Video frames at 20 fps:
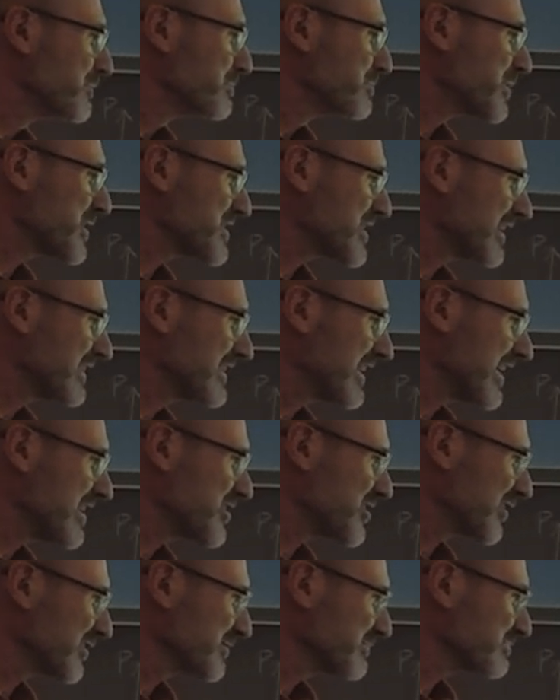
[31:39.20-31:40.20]

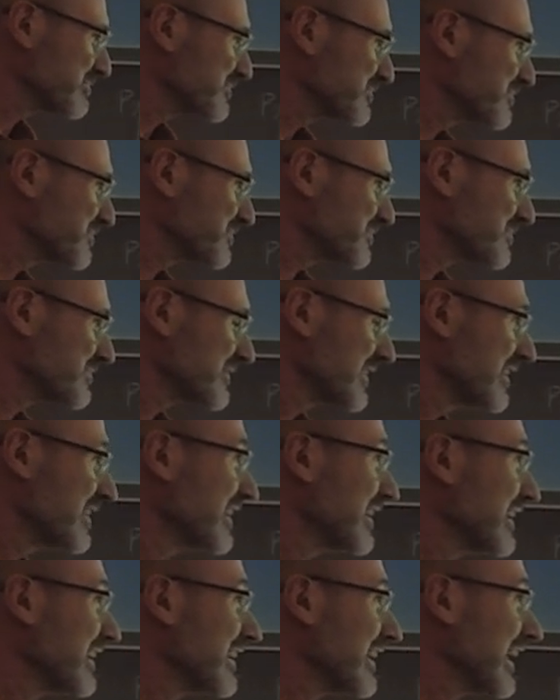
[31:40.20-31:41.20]
presentation
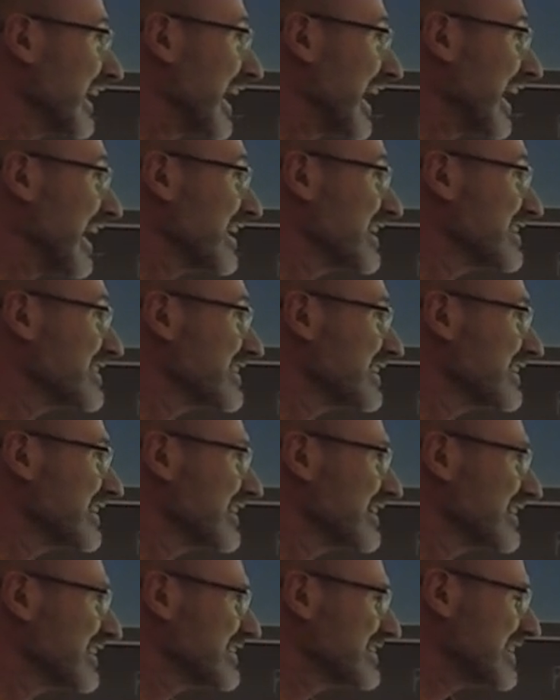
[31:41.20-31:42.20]
and
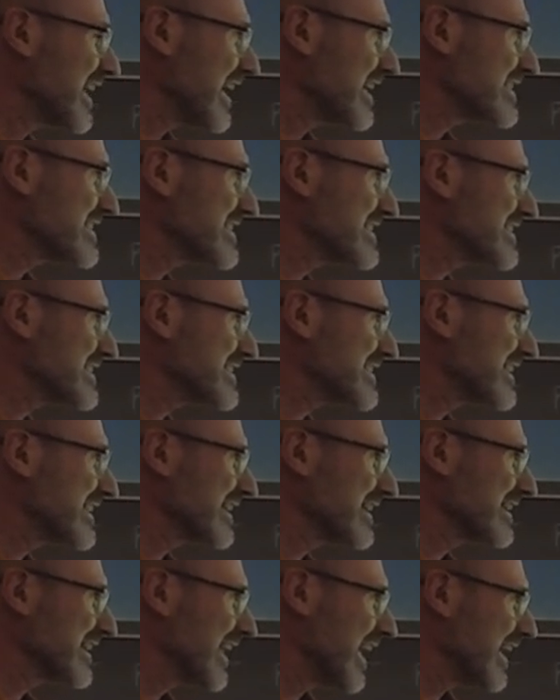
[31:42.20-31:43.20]
the texts
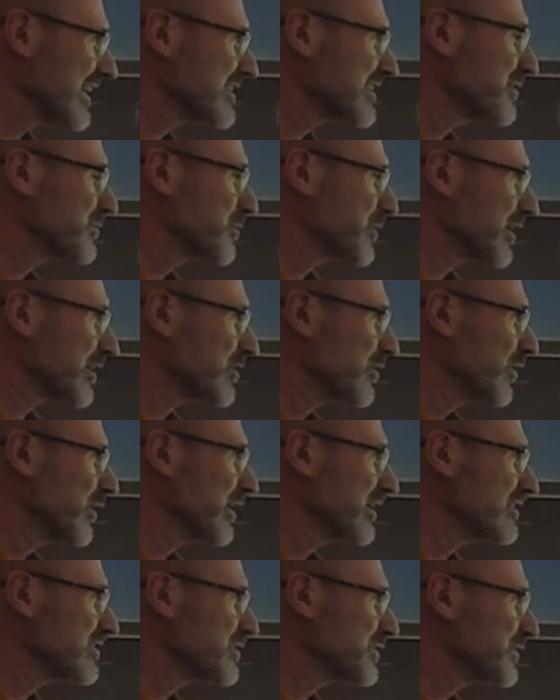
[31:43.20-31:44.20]
that we're
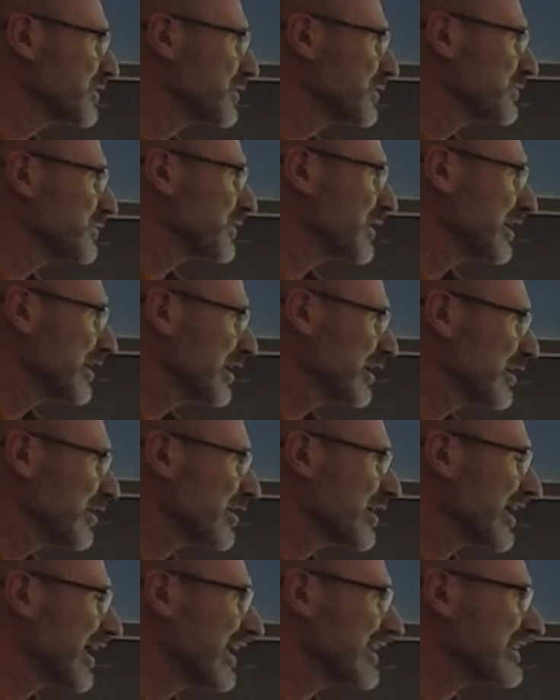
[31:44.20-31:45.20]
going to
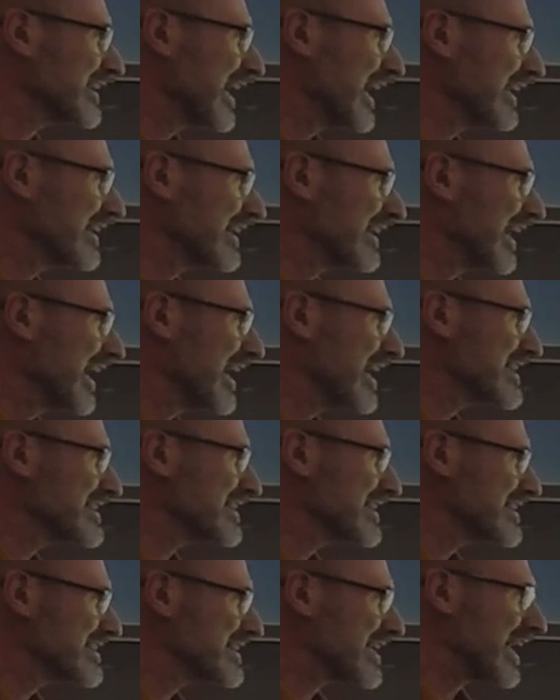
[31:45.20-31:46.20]
look at, analyze,
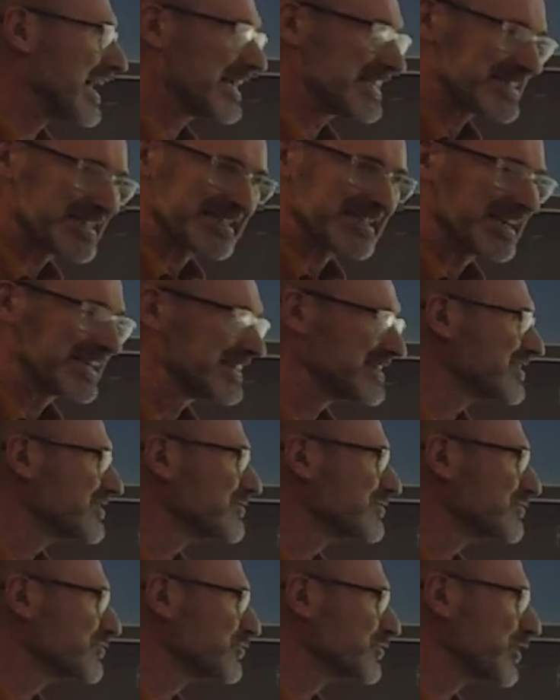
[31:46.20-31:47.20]
discuss, and
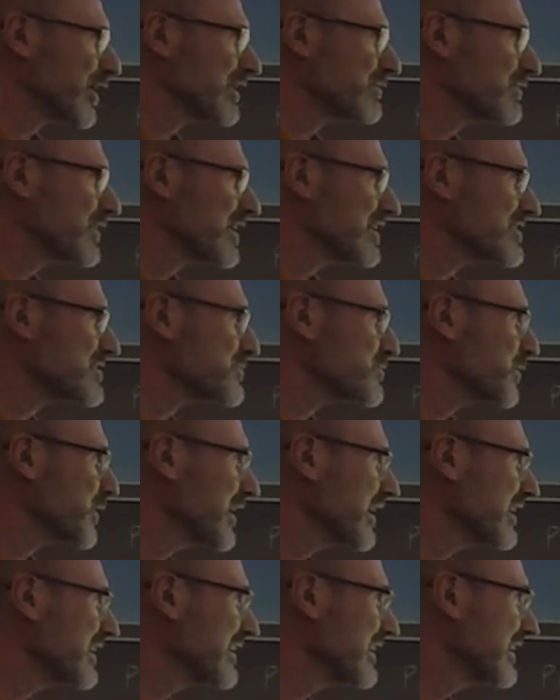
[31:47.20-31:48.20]
read this
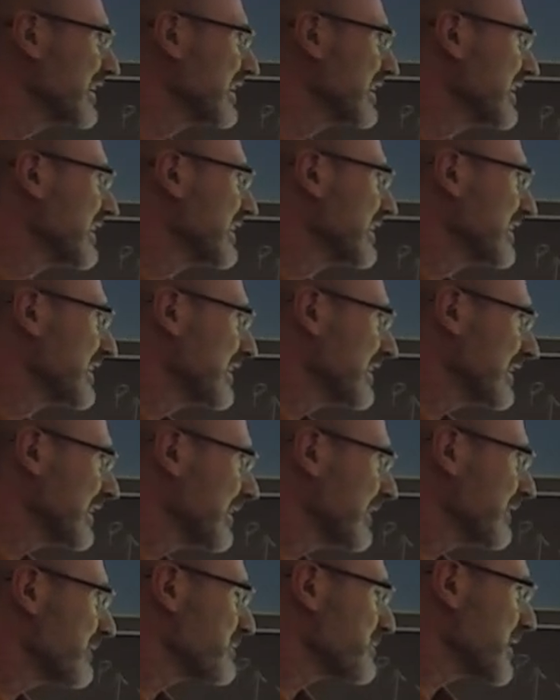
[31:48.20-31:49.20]
week.
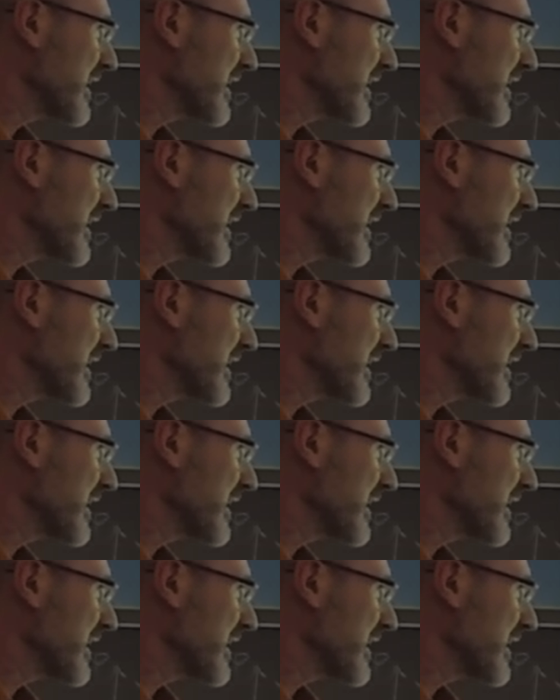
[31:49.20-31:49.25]
Um,